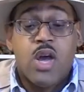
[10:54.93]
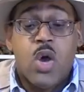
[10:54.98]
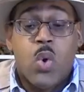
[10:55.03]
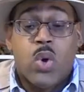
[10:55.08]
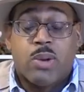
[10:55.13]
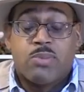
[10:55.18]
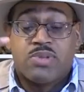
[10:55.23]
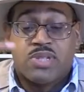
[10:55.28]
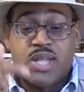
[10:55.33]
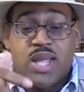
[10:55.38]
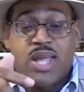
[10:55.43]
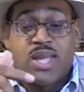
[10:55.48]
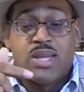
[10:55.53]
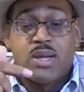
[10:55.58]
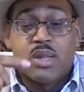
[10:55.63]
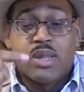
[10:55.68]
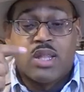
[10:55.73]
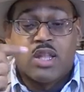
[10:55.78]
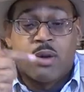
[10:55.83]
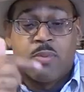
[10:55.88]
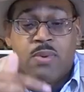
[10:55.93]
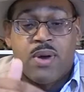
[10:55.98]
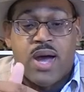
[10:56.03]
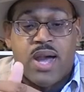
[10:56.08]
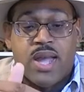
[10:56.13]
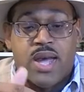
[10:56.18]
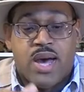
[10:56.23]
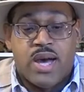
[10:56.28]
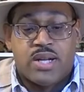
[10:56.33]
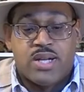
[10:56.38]
What I'm saying is
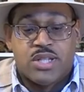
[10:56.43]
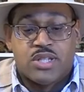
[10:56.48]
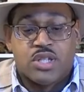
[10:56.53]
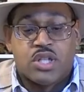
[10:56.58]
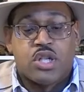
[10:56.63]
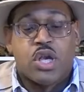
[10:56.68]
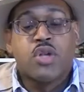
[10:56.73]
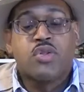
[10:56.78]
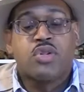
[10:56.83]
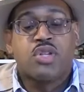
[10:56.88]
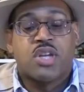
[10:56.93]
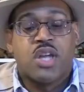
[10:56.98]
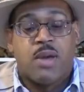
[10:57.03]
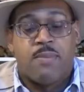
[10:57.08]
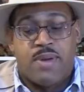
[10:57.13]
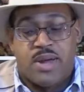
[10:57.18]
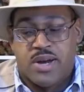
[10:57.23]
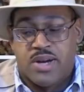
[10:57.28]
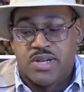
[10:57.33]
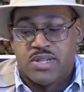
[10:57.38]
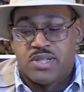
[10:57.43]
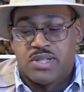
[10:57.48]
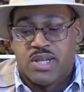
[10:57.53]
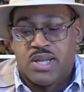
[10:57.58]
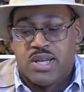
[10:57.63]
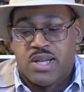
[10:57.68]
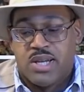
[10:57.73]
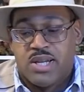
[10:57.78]
Helicoprion is closer to chimeras